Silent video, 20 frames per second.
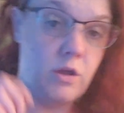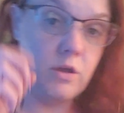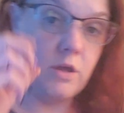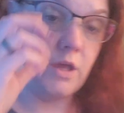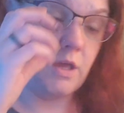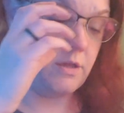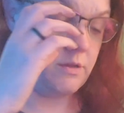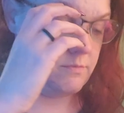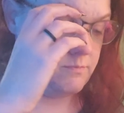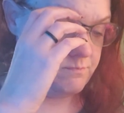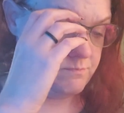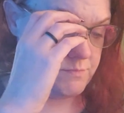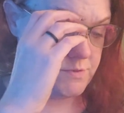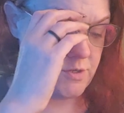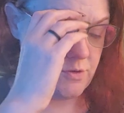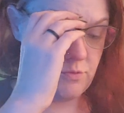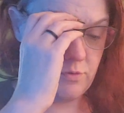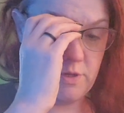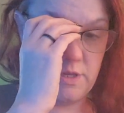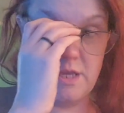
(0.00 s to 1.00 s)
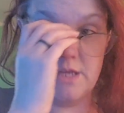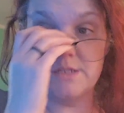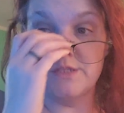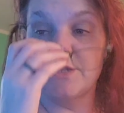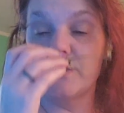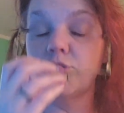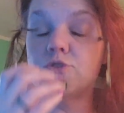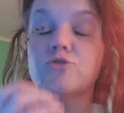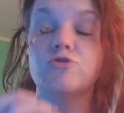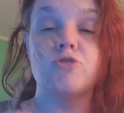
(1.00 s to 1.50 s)
Okay, so
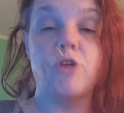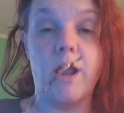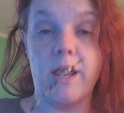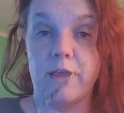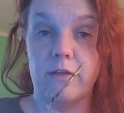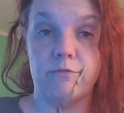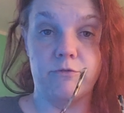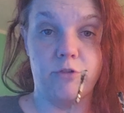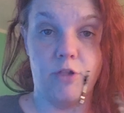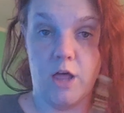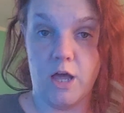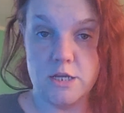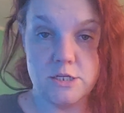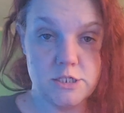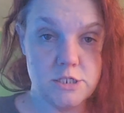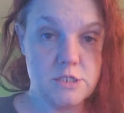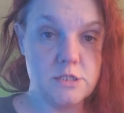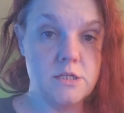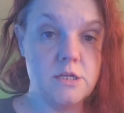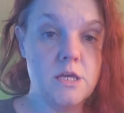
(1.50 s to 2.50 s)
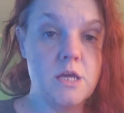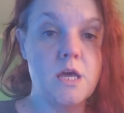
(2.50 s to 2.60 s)
yes, Dragon Flash.